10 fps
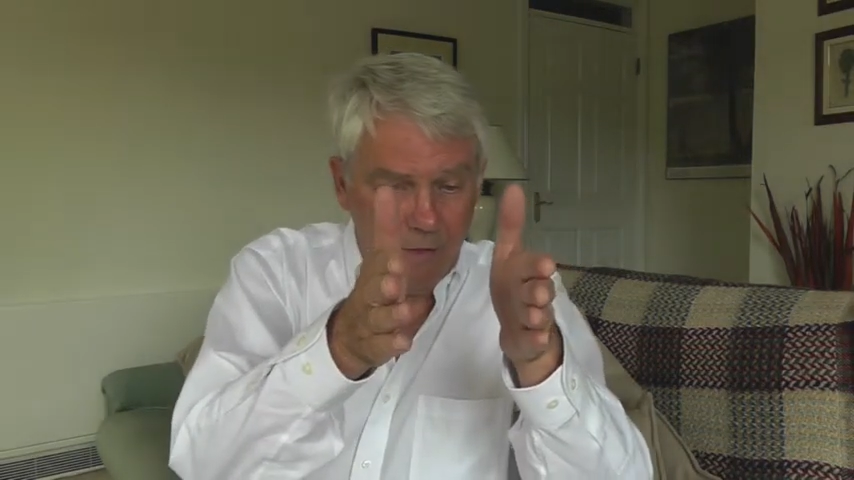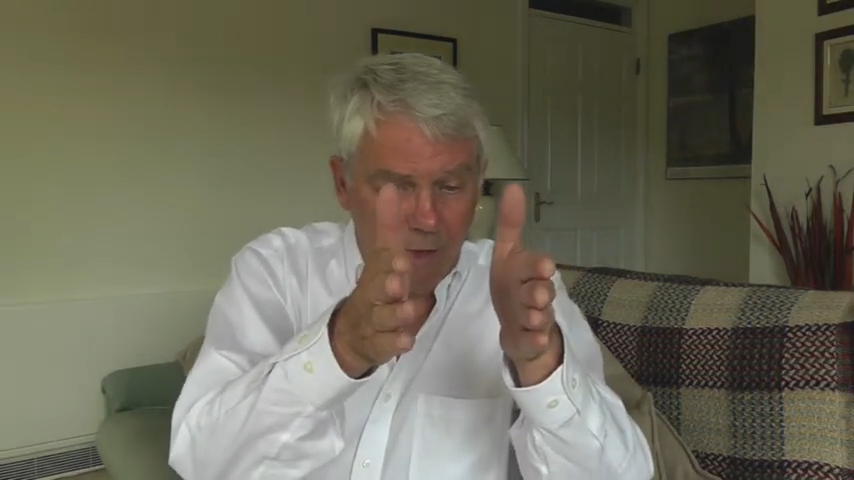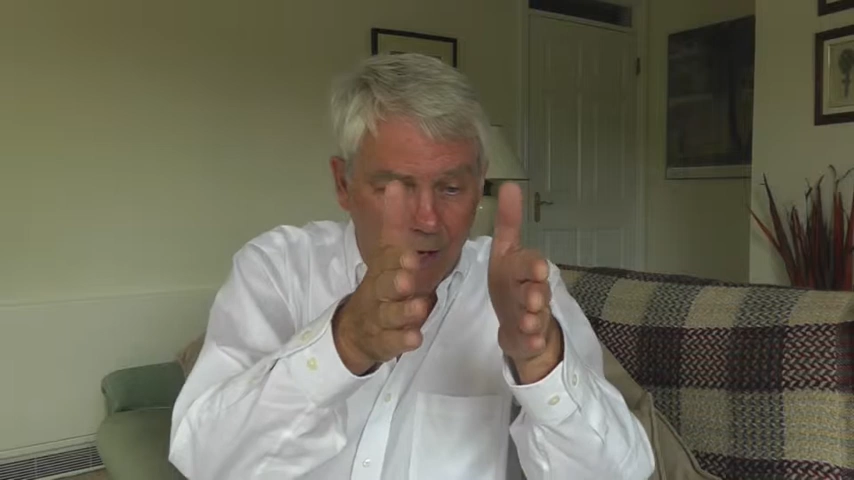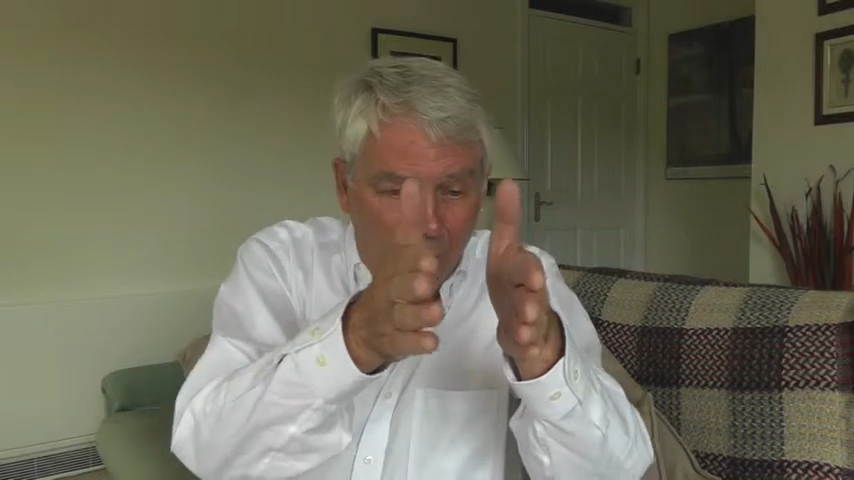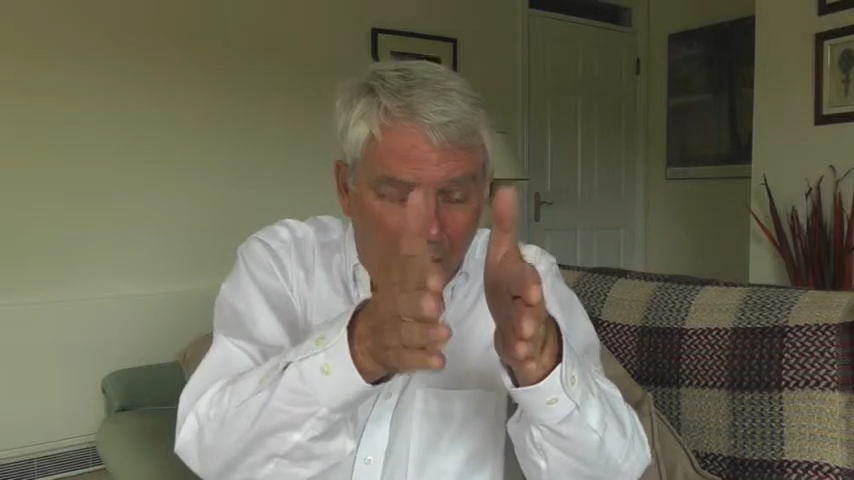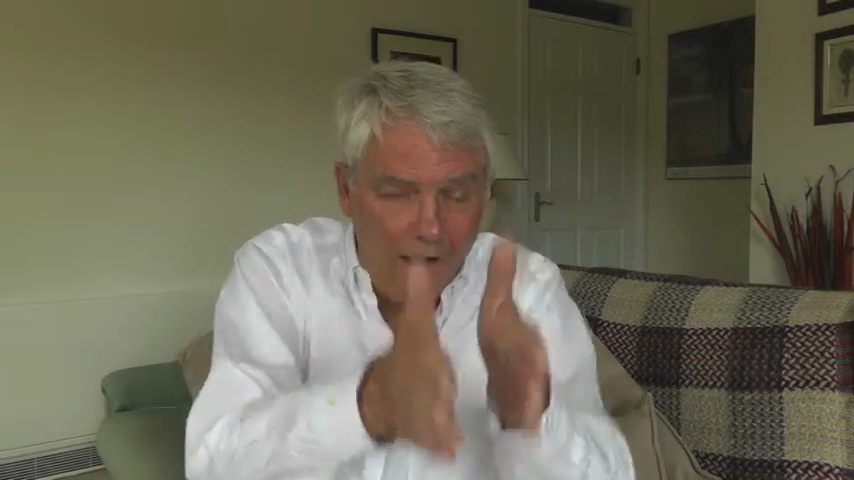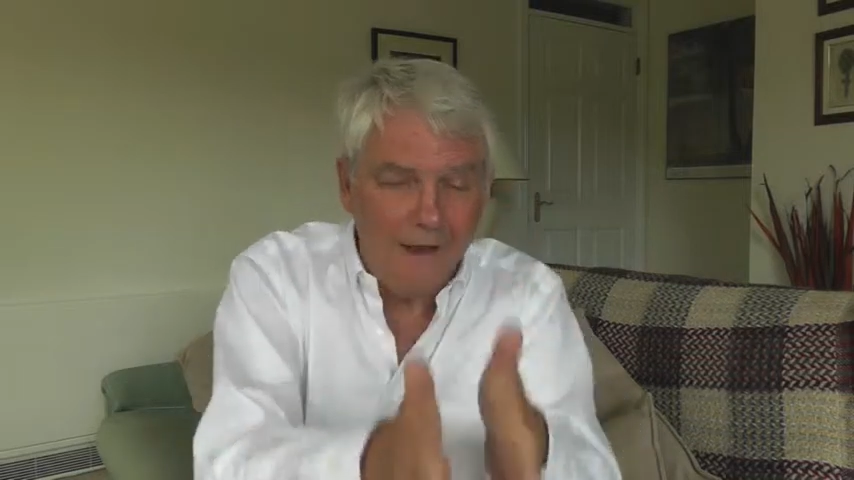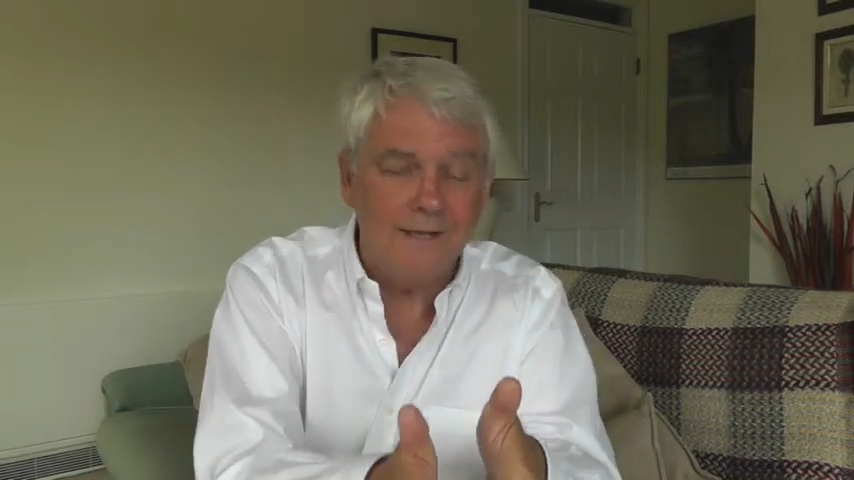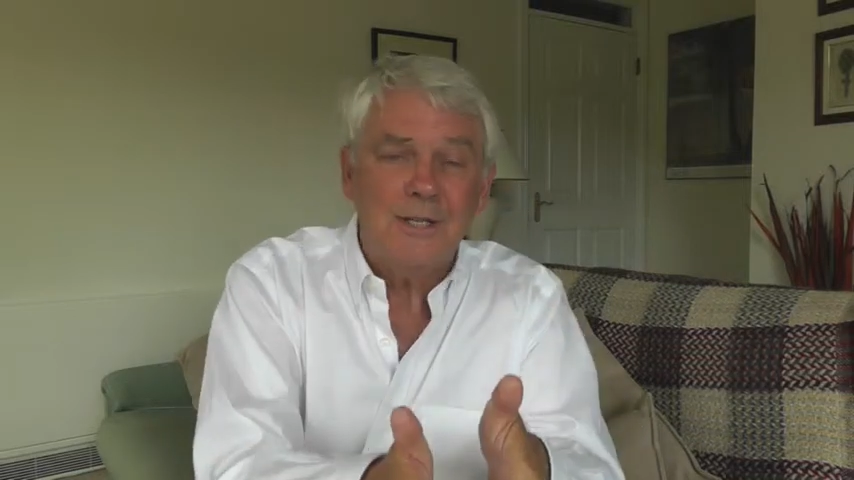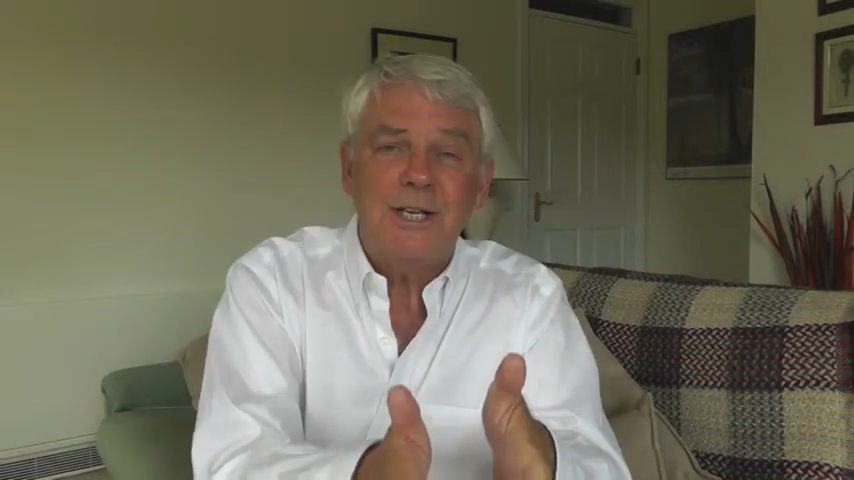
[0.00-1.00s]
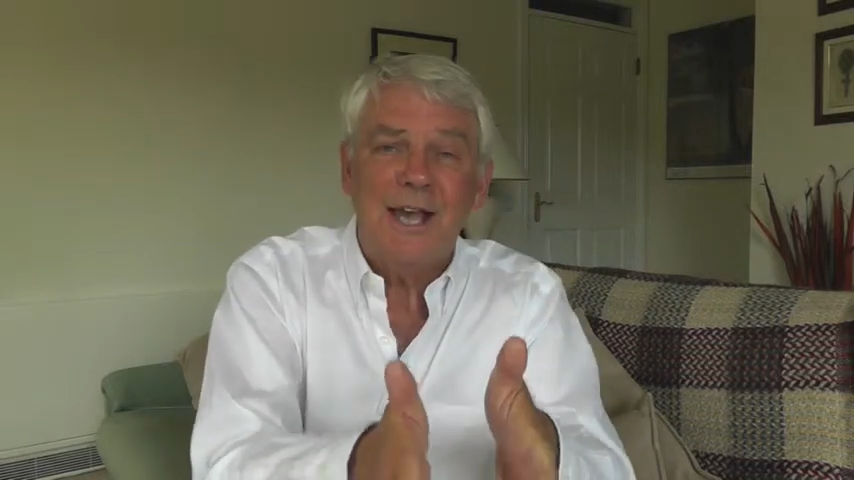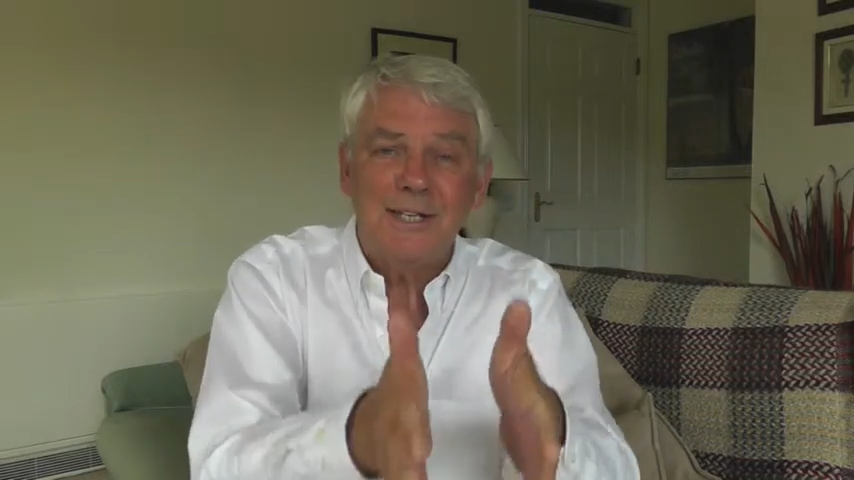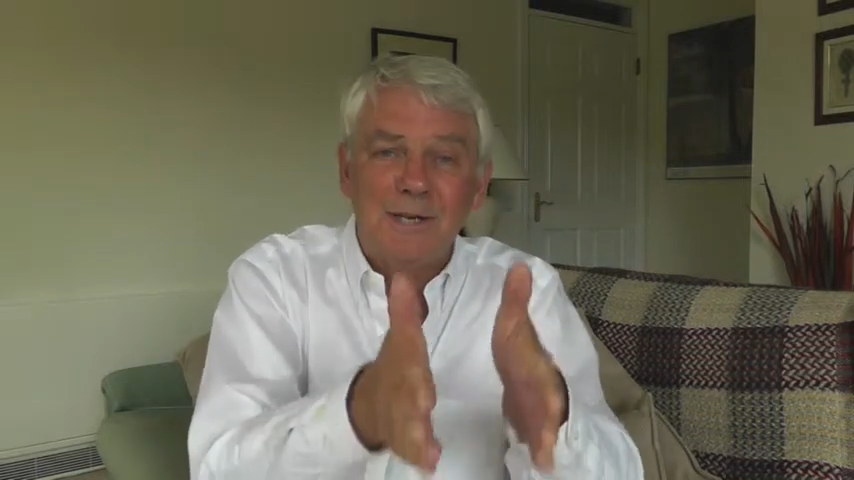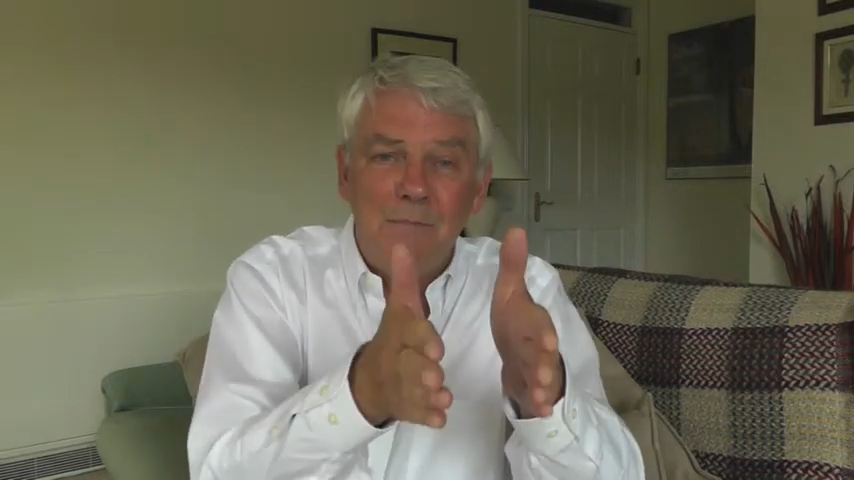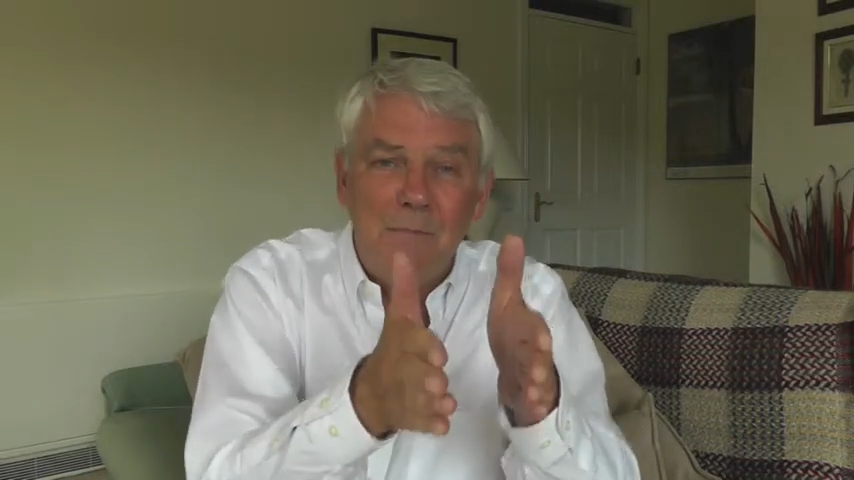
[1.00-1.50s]
the client
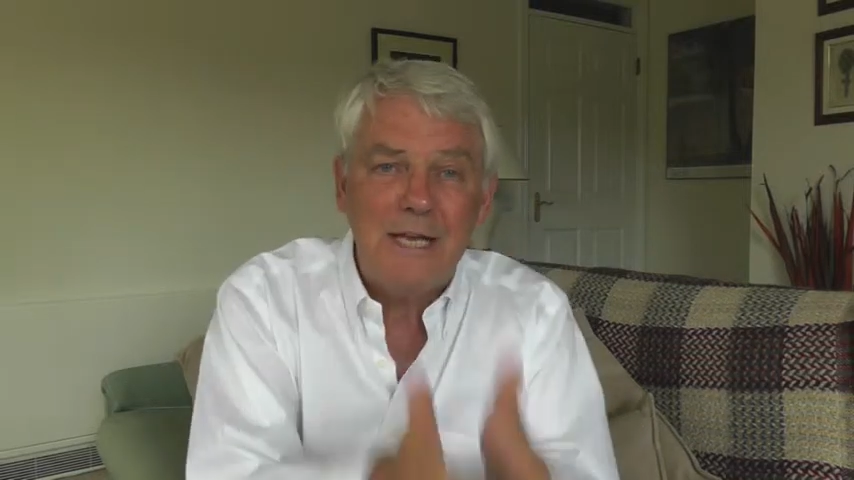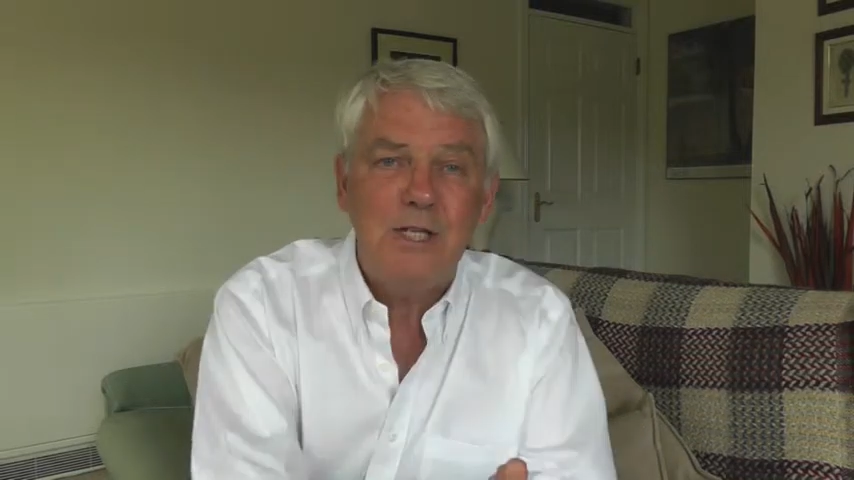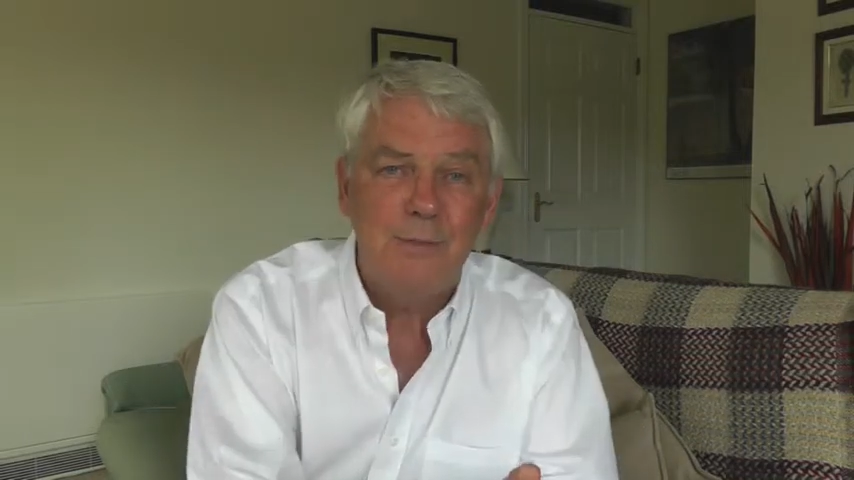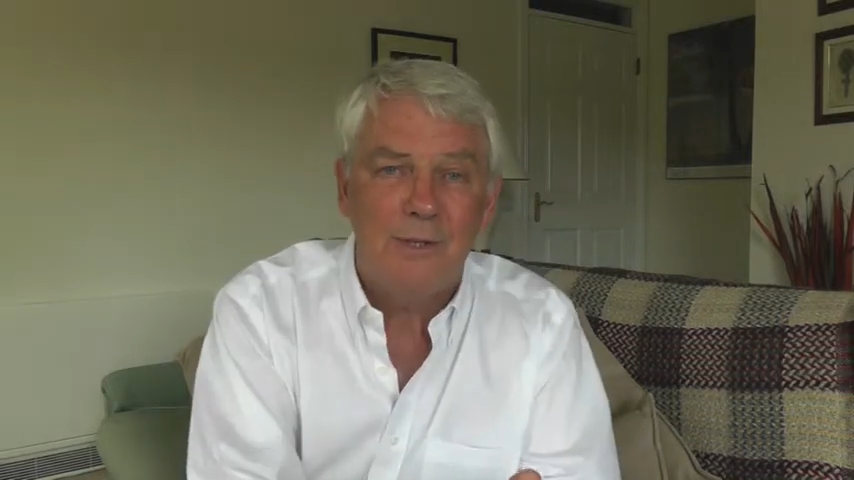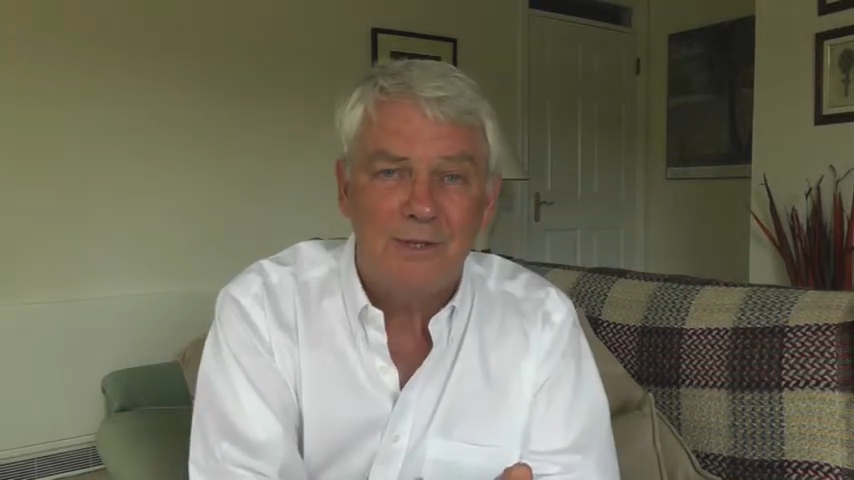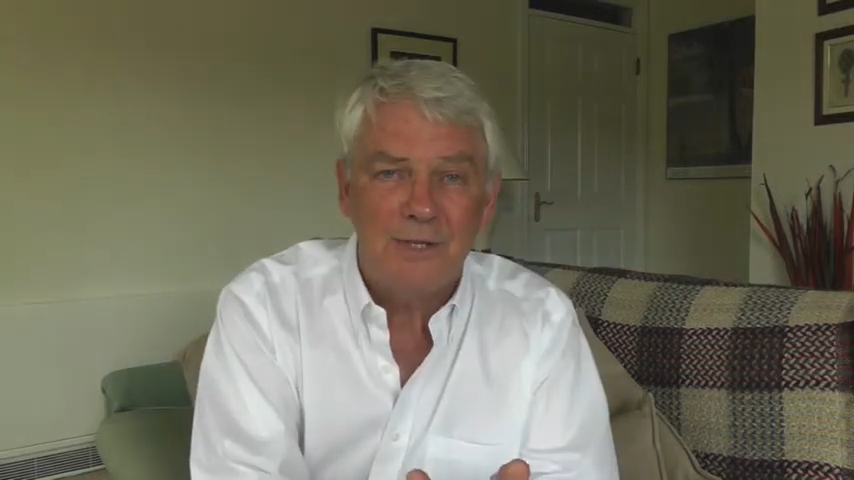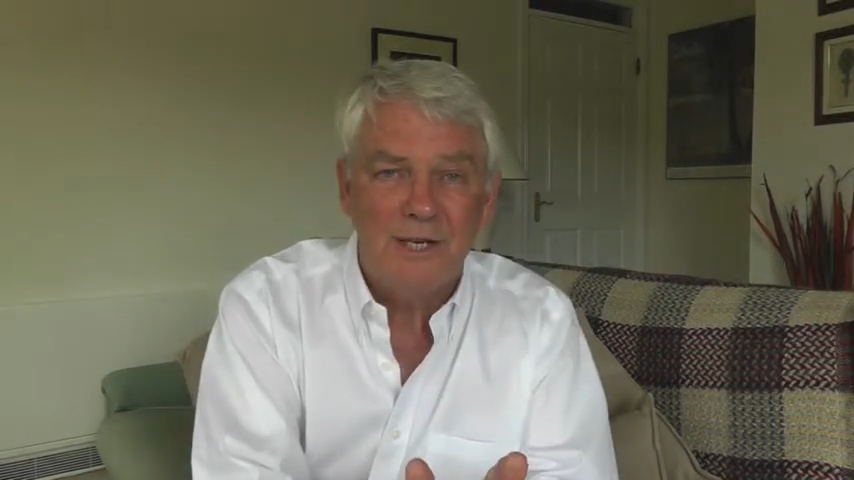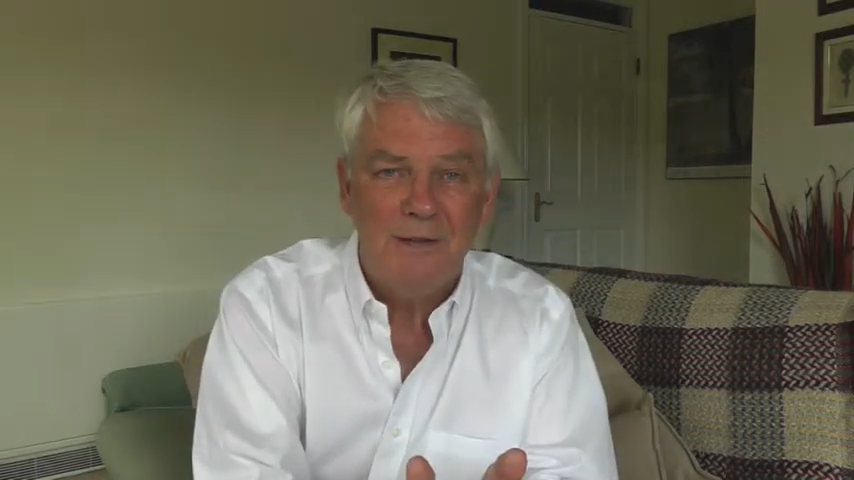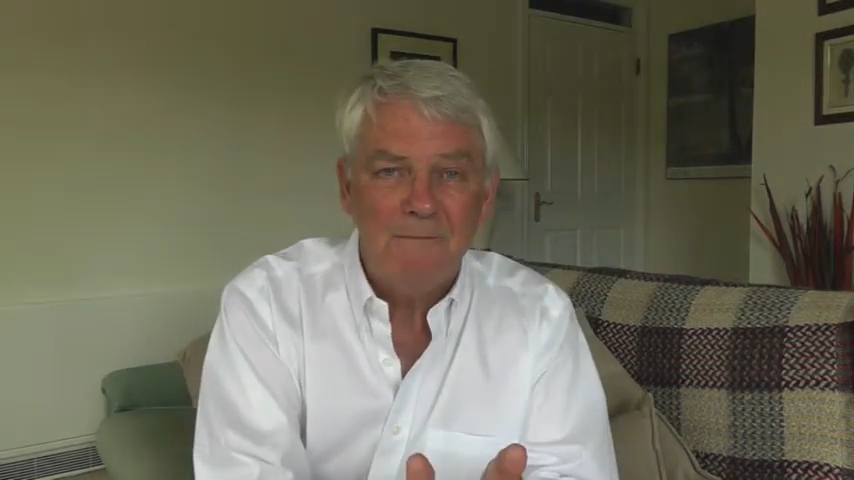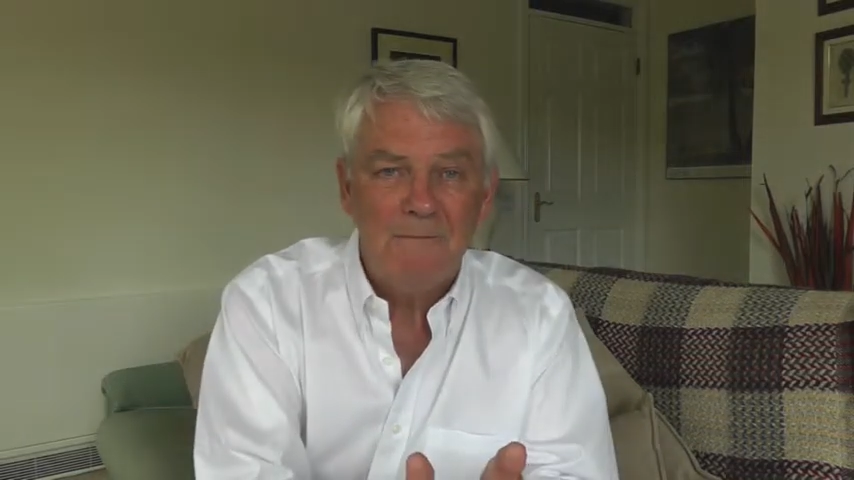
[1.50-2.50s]
has a measurement